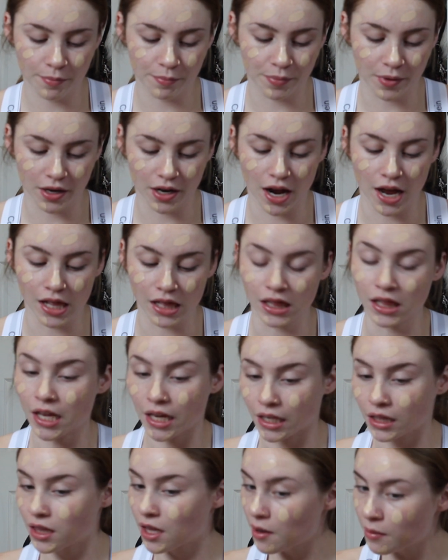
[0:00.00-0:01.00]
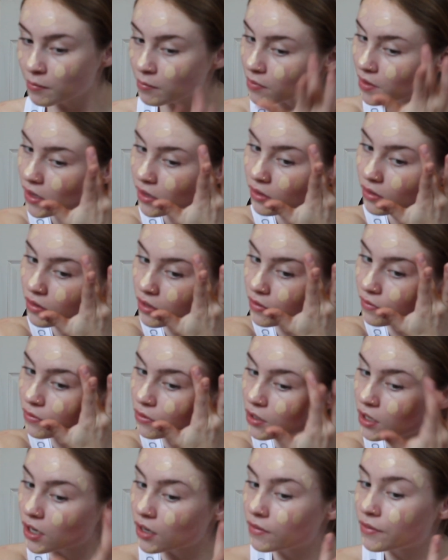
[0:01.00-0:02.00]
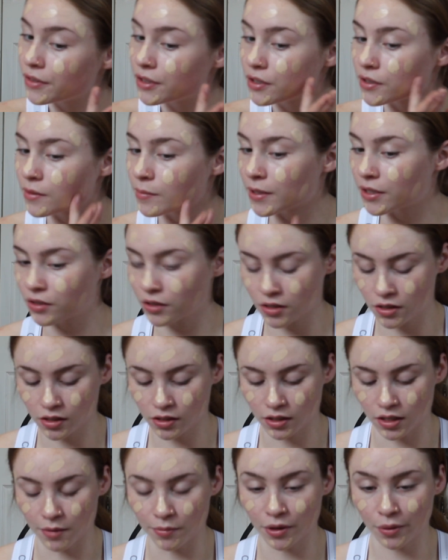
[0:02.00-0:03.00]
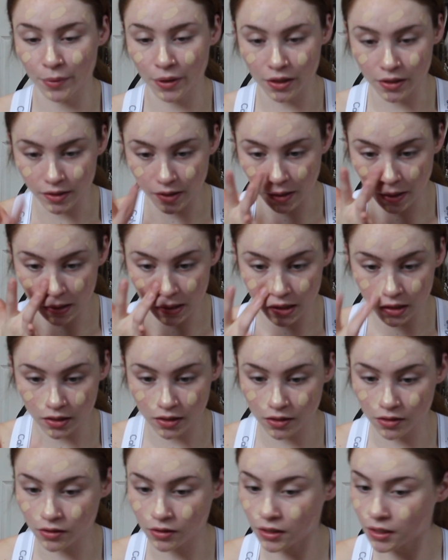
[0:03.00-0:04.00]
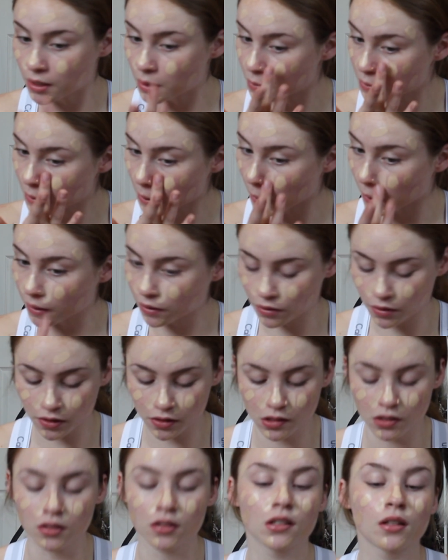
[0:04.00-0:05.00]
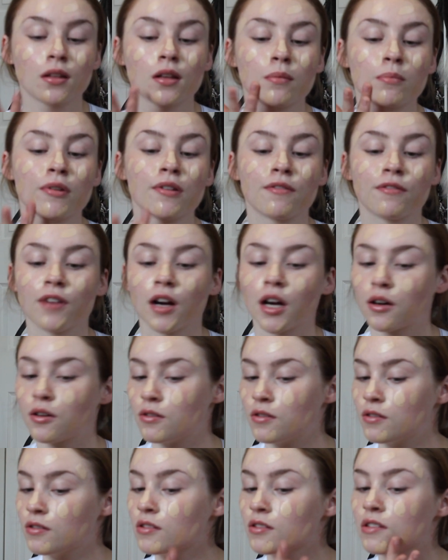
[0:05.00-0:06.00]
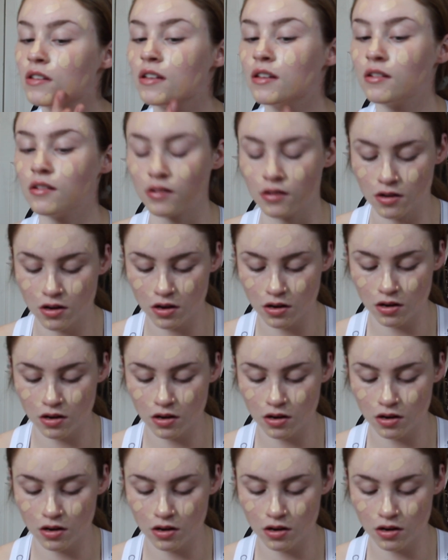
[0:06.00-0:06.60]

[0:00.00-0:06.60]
But I like them that they're not full coverage, especially in the summer, because it still keeps like, you can still see like my freckles, and